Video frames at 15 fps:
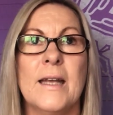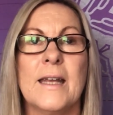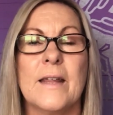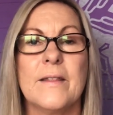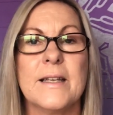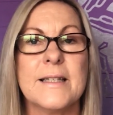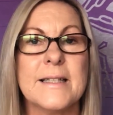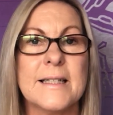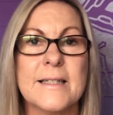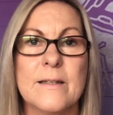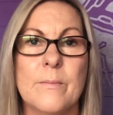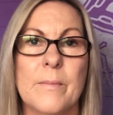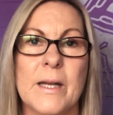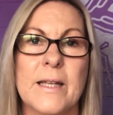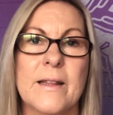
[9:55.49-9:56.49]
Now, this
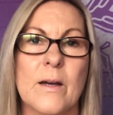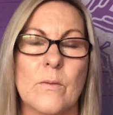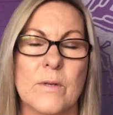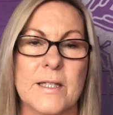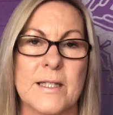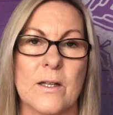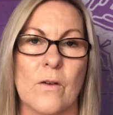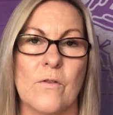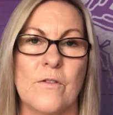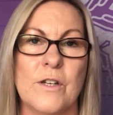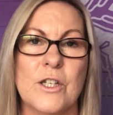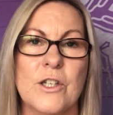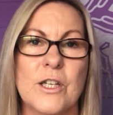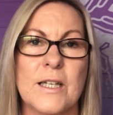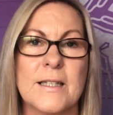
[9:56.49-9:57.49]
doesn't mean that we're
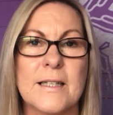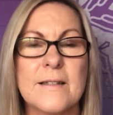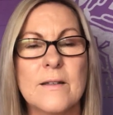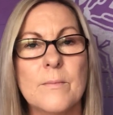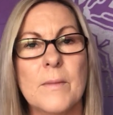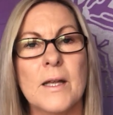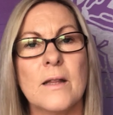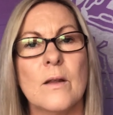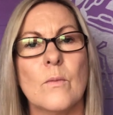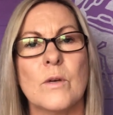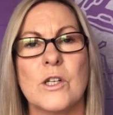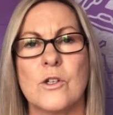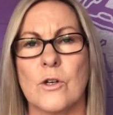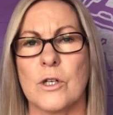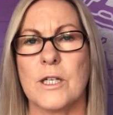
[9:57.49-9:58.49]
selfish. It doesn't mean that
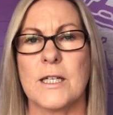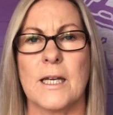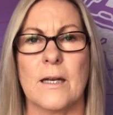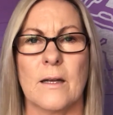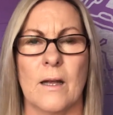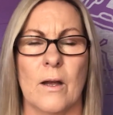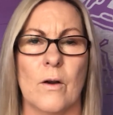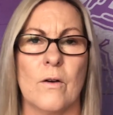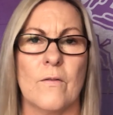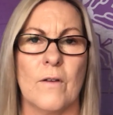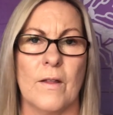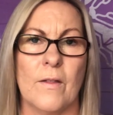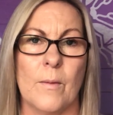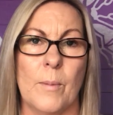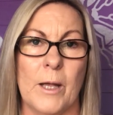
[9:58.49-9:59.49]
we don't take care of
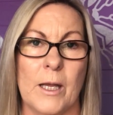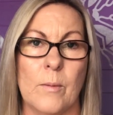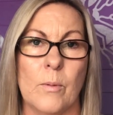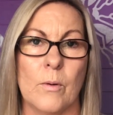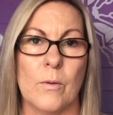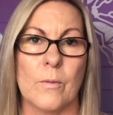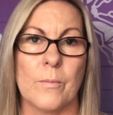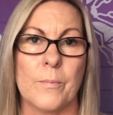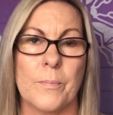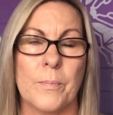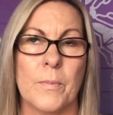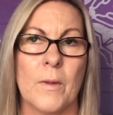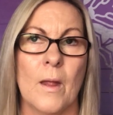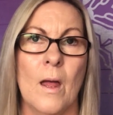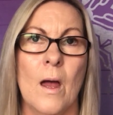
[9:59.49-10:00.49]
other people.
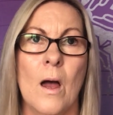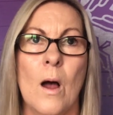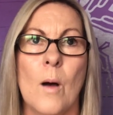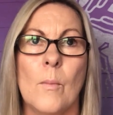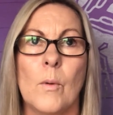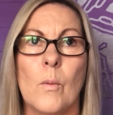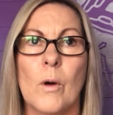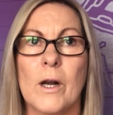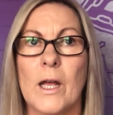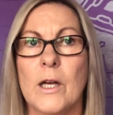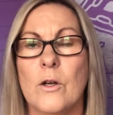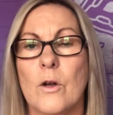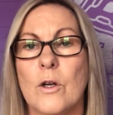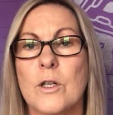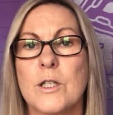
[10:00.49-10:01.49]
But what I
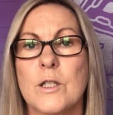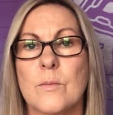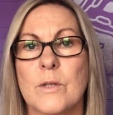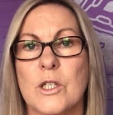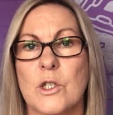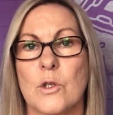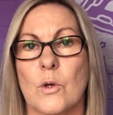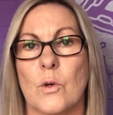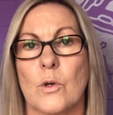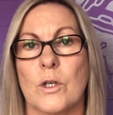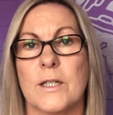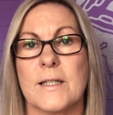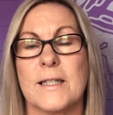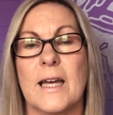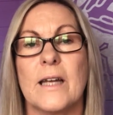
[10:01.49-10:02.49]
know to be sure
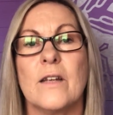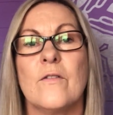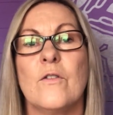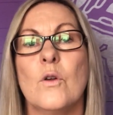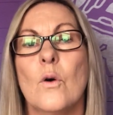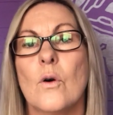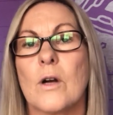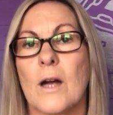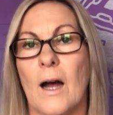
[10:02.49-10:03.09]
is that if your